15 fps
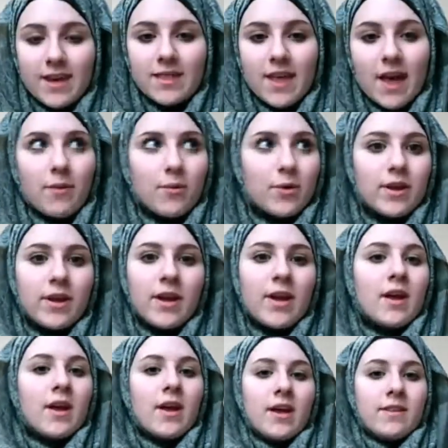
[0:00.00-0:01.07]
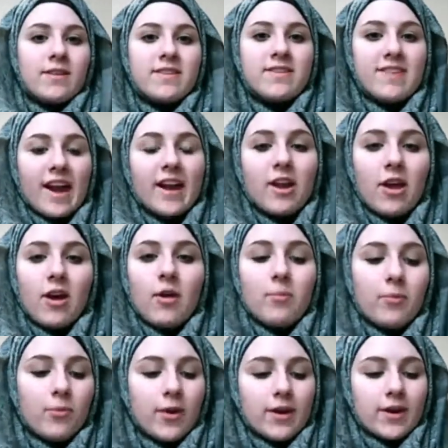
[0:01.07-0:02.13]
a kid that would stand
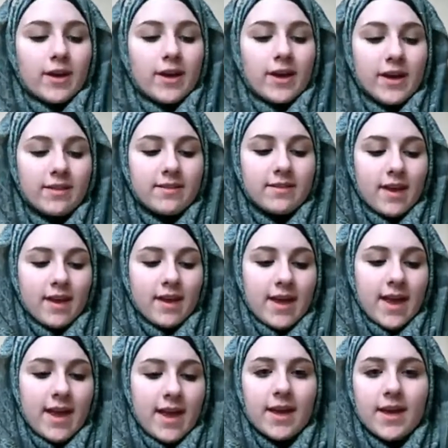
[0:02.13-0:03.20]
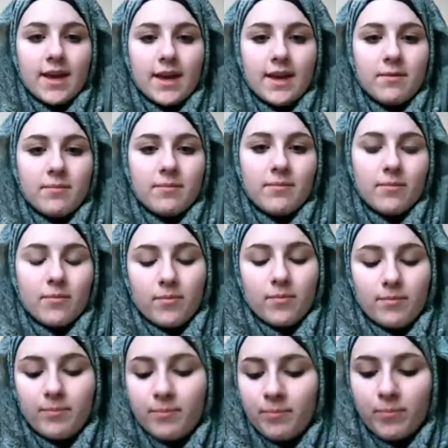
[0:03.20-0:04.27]
up when a kid said, hey,
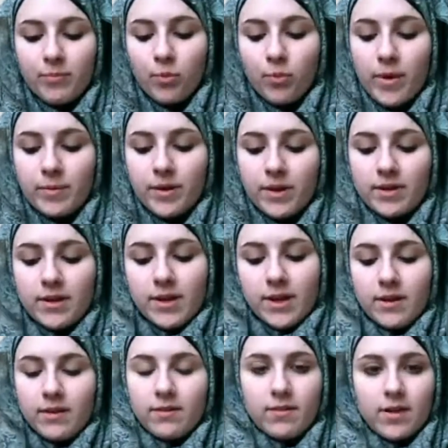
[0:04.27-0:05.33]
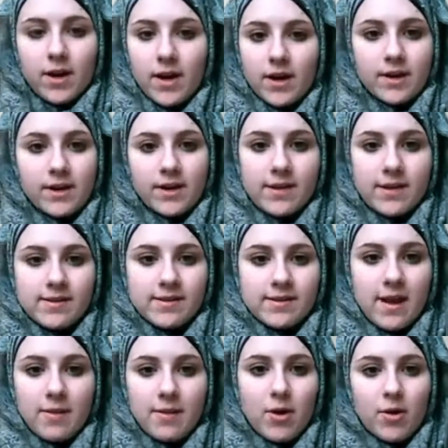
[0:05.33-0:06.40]
women in
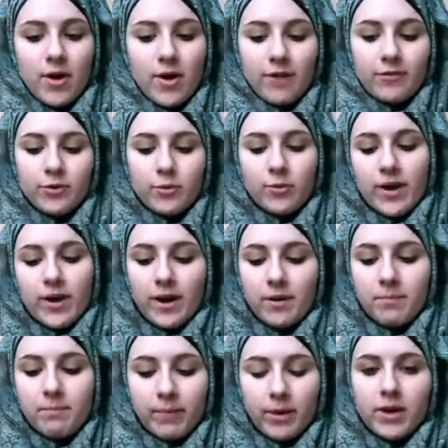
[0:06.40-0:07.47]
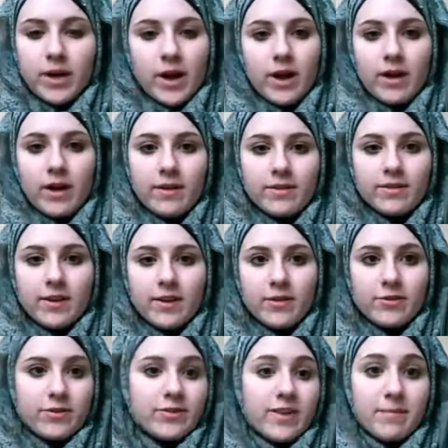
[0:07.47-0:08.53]
Islam all have to wear burqas. And I
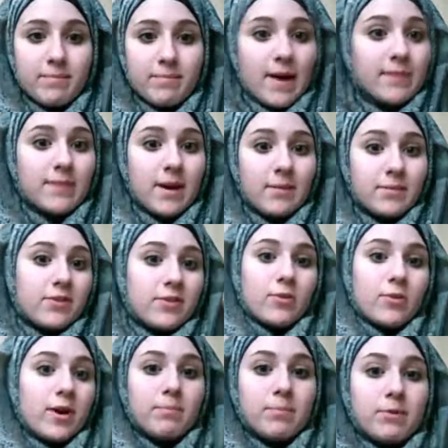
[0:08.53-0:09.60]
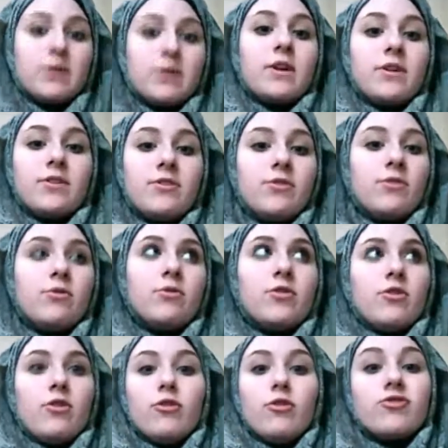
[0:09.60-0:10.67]
was just like, my mom doesn't wear a burqa to
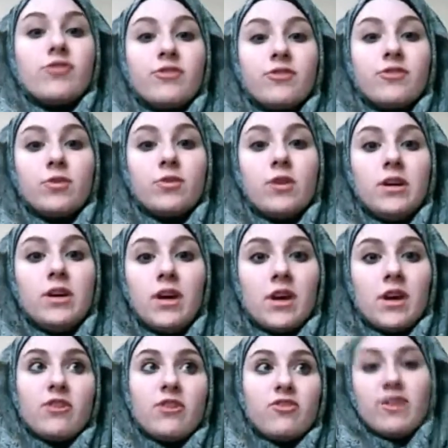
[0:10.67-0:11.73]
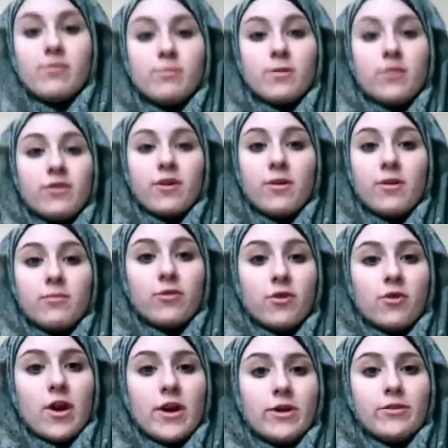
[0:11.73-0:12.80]
the grocery store, and she's Muslim,
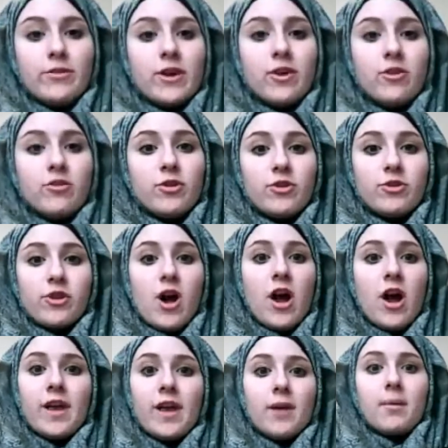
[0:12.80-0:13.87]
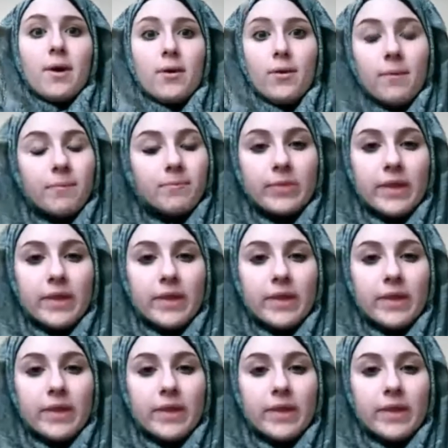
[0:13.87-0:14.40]
so I don't think you know what you're talking about.